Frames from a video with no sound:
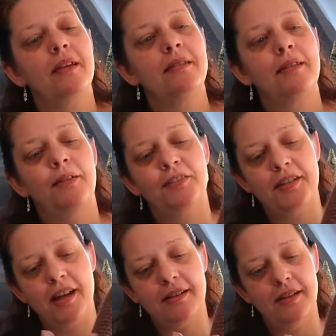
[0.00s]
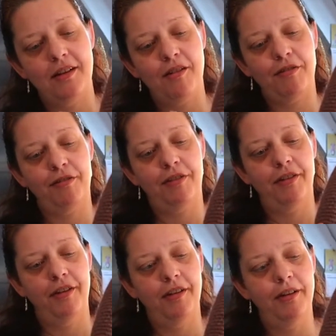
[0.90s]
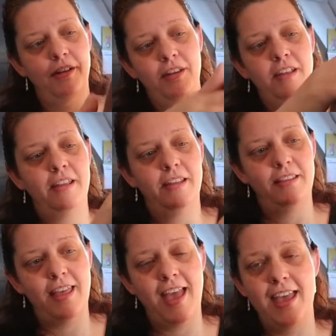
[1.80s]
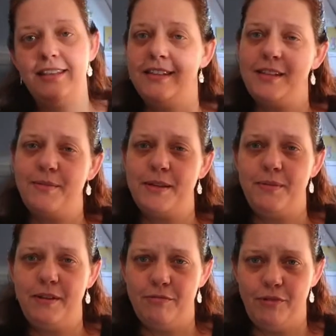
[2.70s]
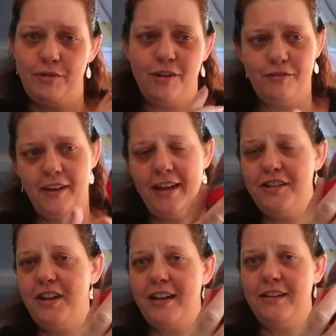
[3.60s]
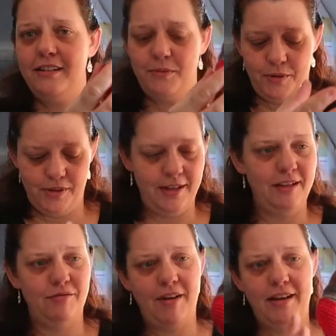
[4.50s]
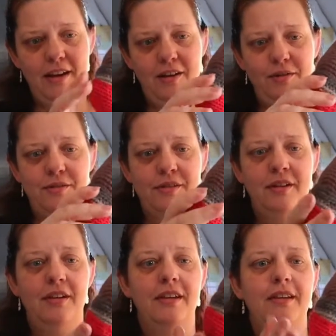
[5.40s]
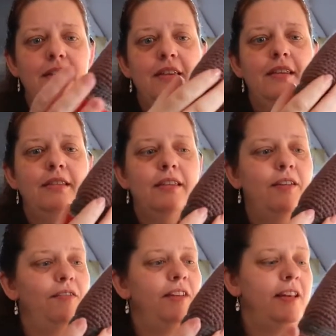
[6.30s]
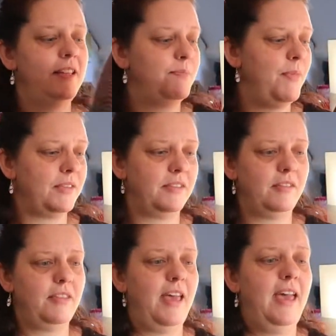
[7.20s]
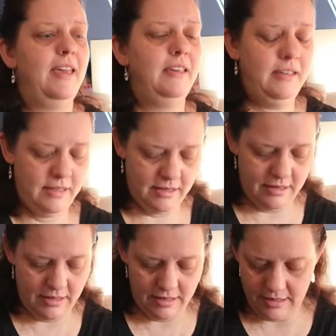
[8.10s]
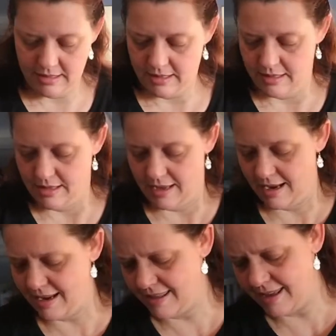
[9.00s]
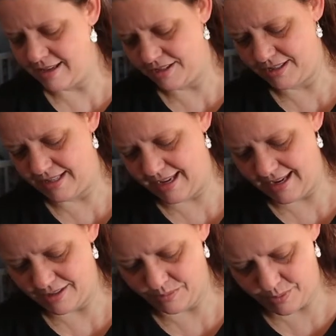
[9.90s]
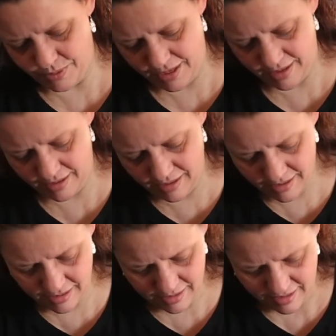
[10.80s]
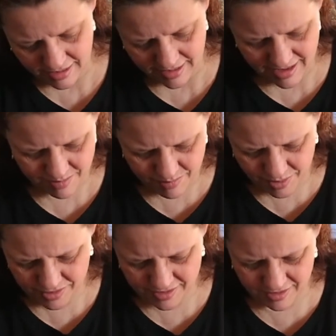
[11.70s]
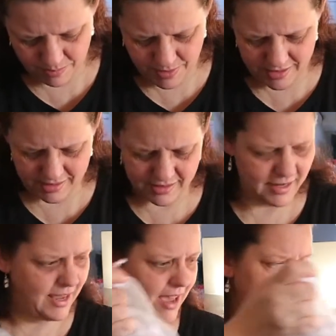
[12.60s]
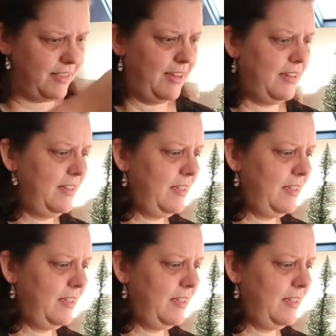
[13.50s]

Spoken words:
So I've started off the head. This is meant to be a Rudolph, in case you hadn't spotted his red nose. So I've done his muzzle there, and I think it's just a case of putting most of the bits together.